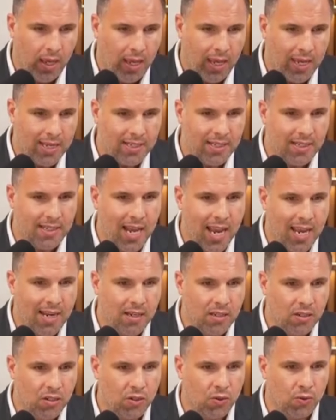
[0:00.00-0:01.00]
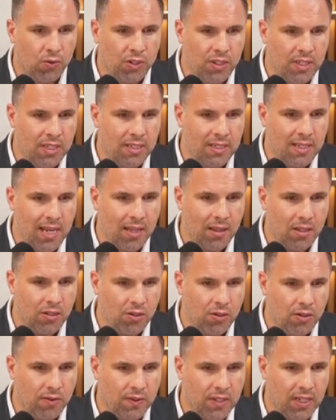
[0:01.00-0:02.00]
it said, sources said the
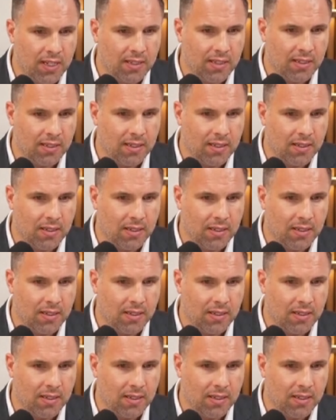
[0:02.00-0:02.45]
Duke of Sussex